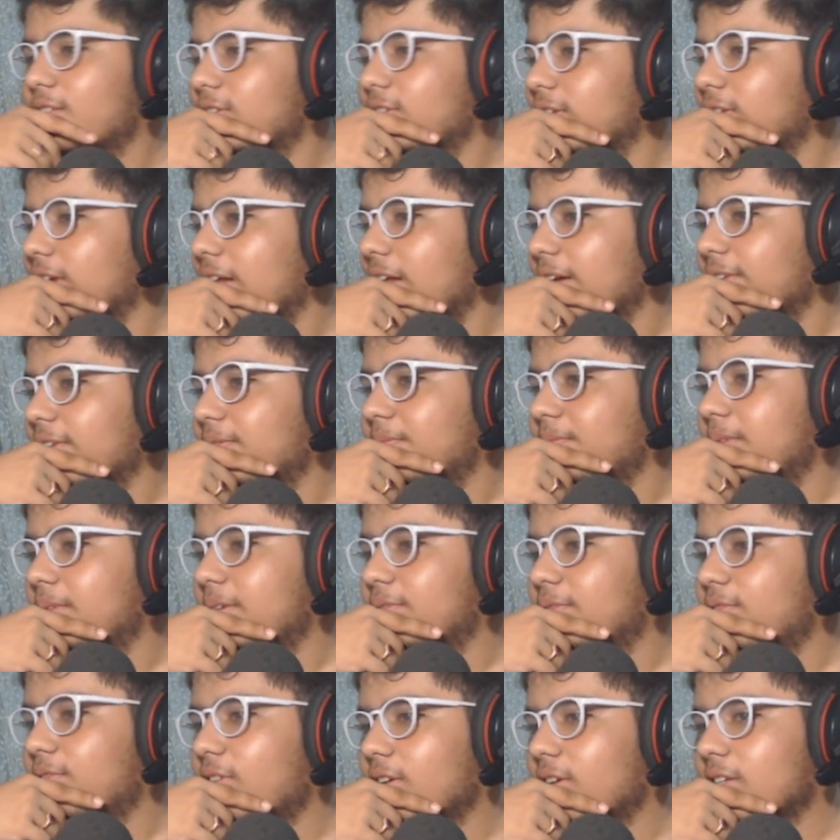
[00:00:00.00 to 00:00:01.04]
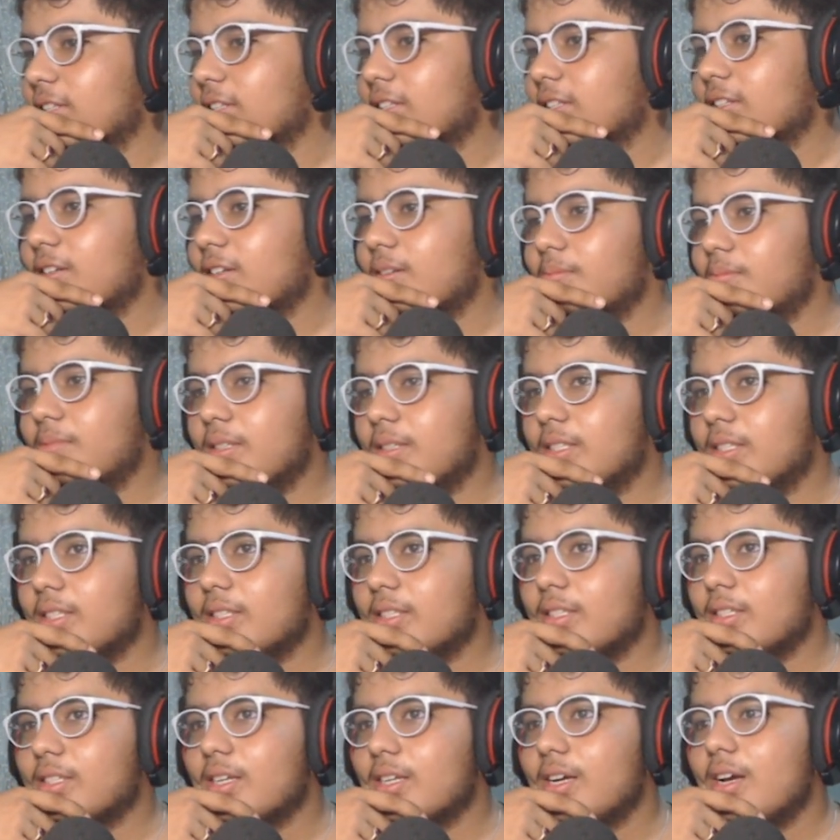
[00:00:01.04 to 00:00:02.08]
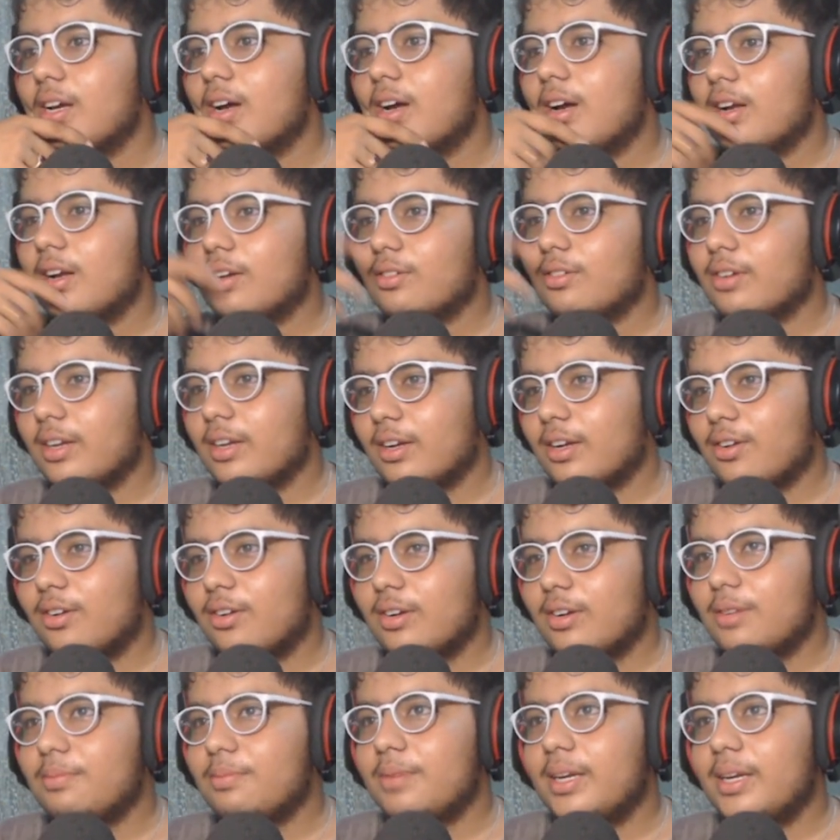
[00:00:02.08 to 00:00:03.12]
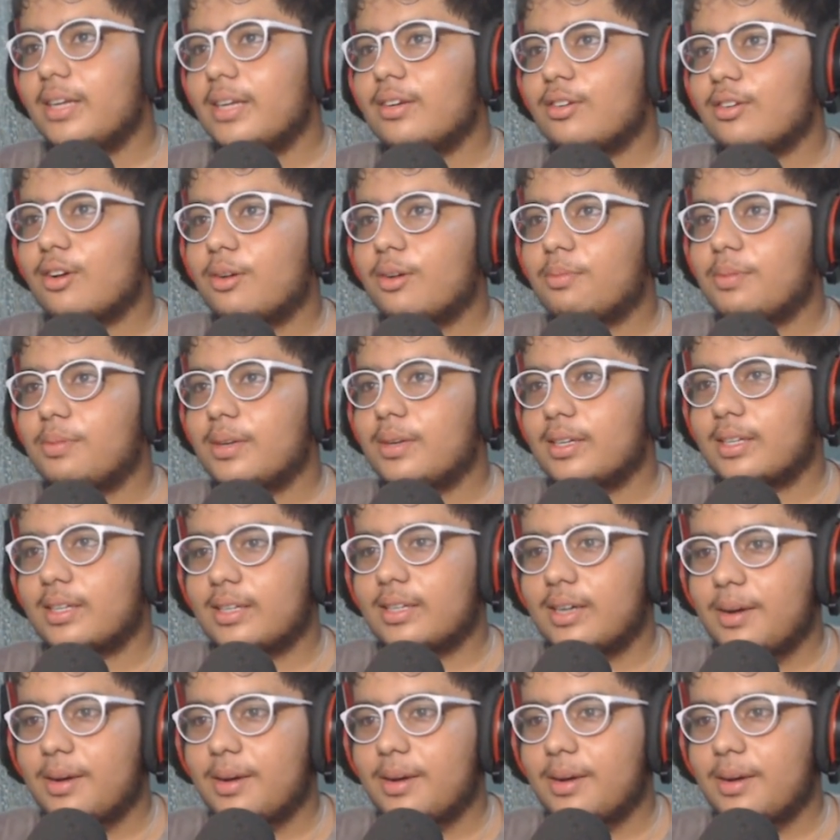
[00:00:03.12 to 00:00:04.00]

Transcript: took like me 47 minutes to get on the main topic.